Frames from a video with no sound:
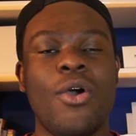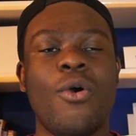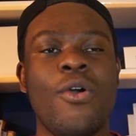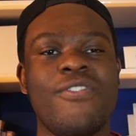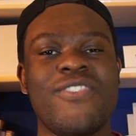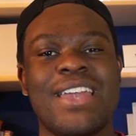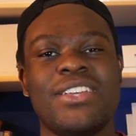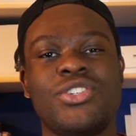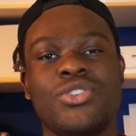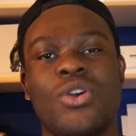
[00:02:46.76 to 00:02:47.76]
Or if you
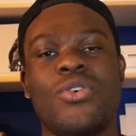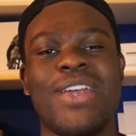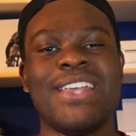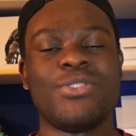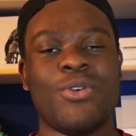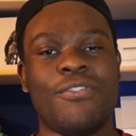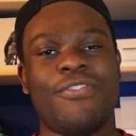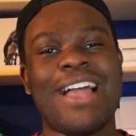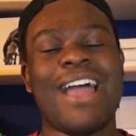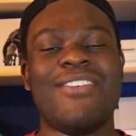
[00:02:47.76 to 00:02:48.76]
had a short race or
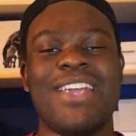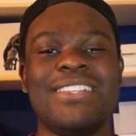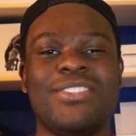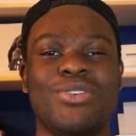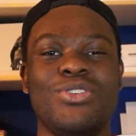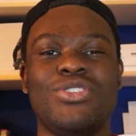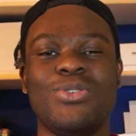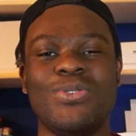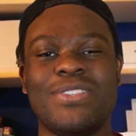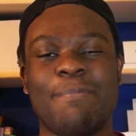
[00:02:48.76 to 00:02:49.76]
a flat race, you'd
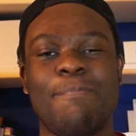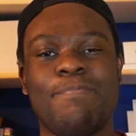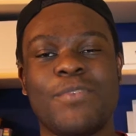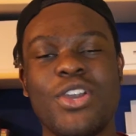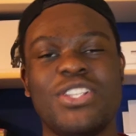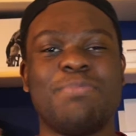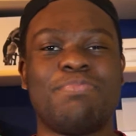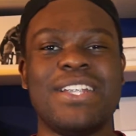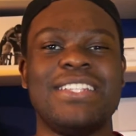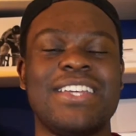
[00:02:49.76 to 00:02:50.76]
choose a good
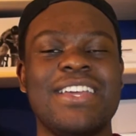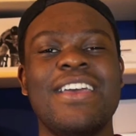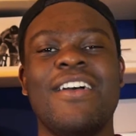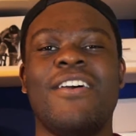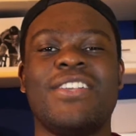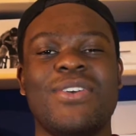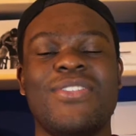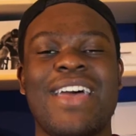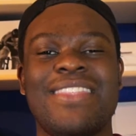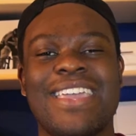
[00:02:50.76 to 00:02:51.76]
sprinter
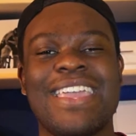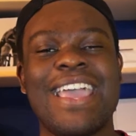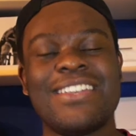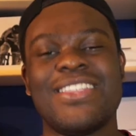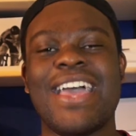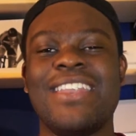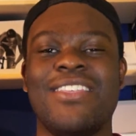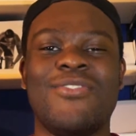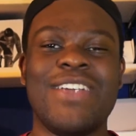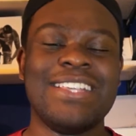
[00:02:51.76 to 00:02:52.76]
so that they can get to the
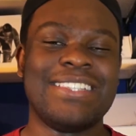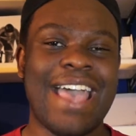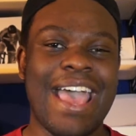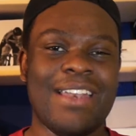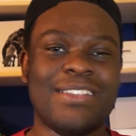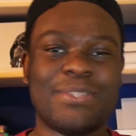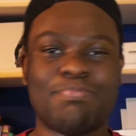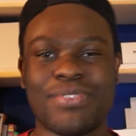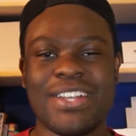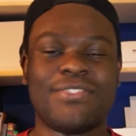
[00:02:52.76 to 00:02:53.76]
end of the race and
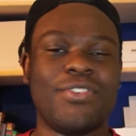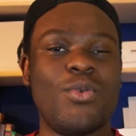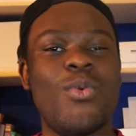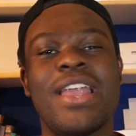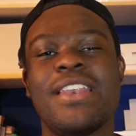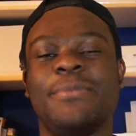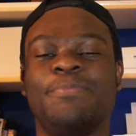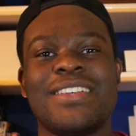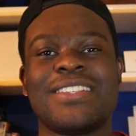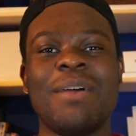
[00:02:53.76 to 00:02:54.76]
sprint for the win.
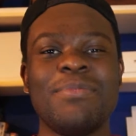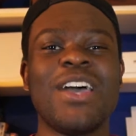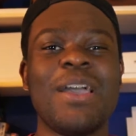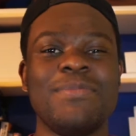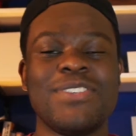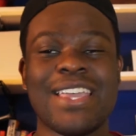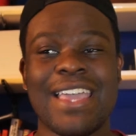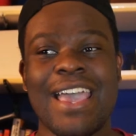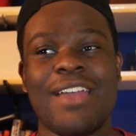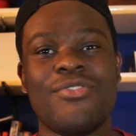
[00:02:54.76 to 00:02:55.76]
Sometimes you
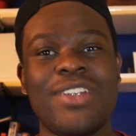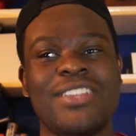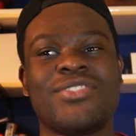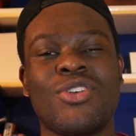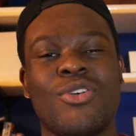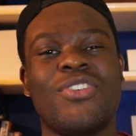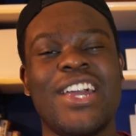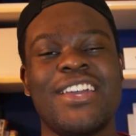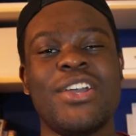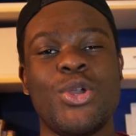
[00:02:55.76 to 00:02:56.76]
can get a really strong
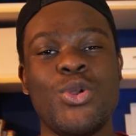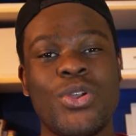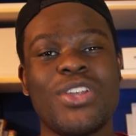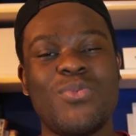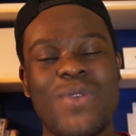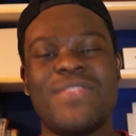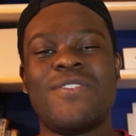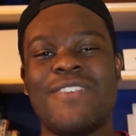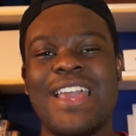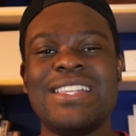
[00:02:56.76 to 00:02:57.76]
rider who can
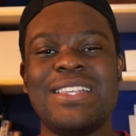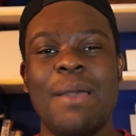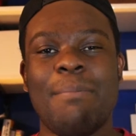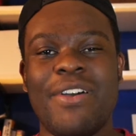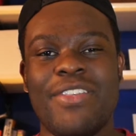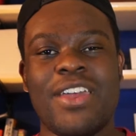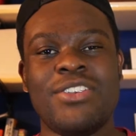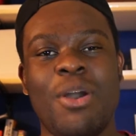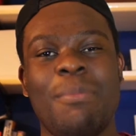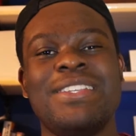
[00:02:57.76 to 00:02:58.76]
win the race, but
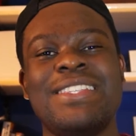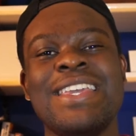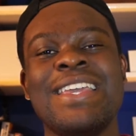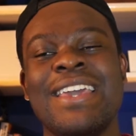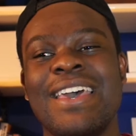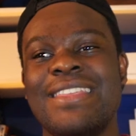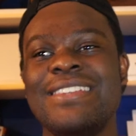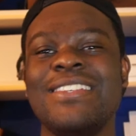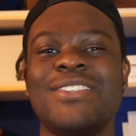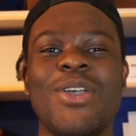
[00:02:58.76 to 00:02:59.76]
they're domestique.
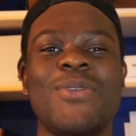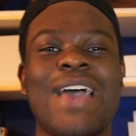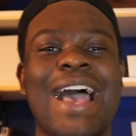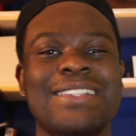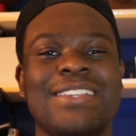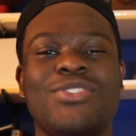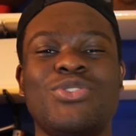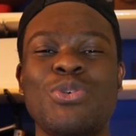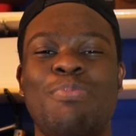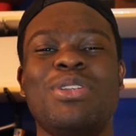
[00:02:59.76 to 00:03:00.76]
This is known as a
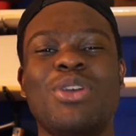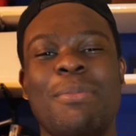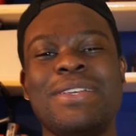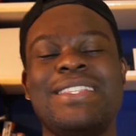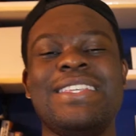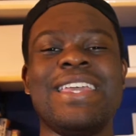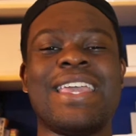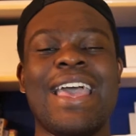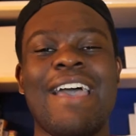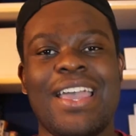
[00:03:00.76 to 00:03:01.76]
super
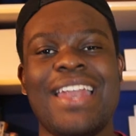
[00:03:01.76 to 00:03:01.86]
domestique.